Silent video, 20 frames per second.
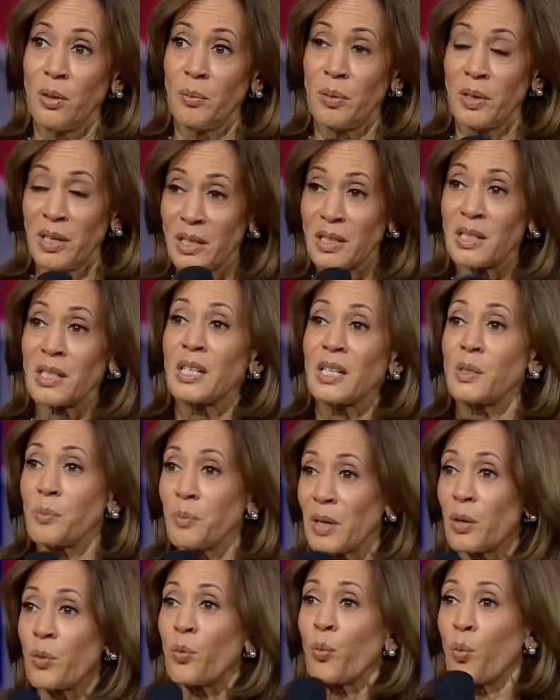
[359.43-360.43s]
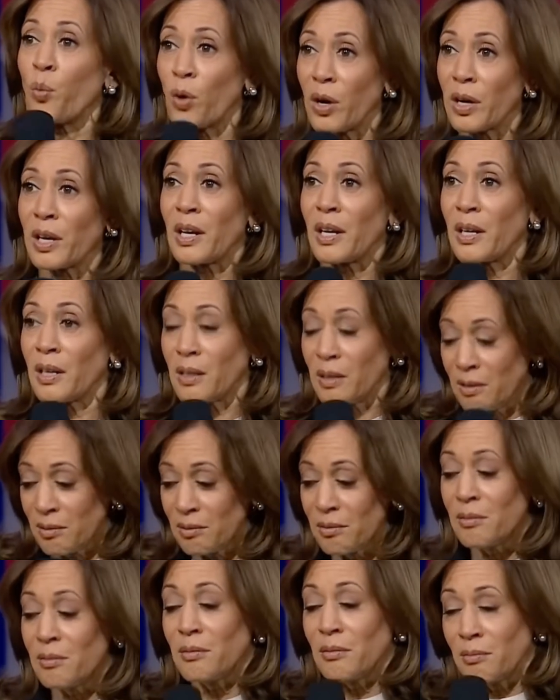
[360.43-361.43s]
but it does mean working
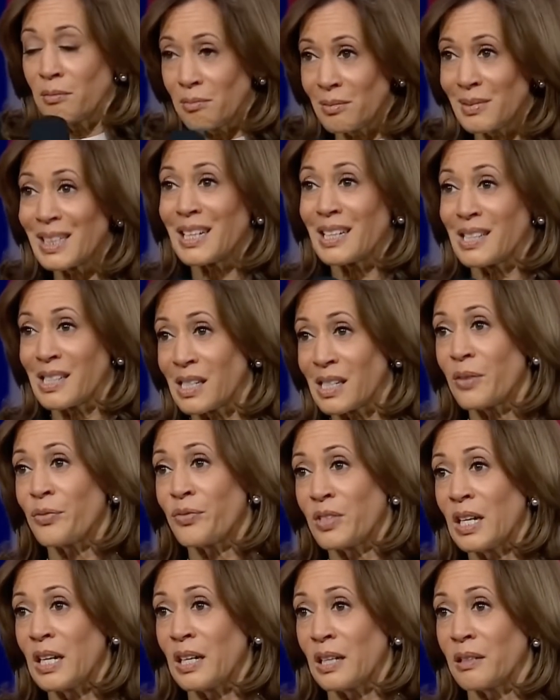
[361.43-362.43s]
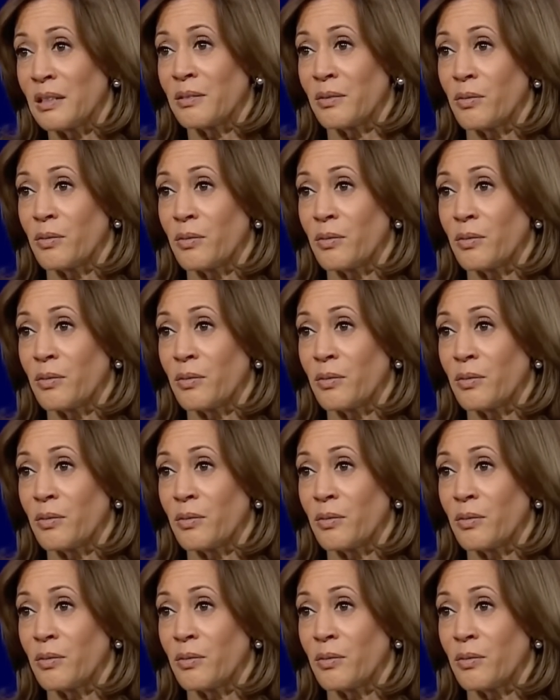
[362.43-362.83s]
to get stuff done.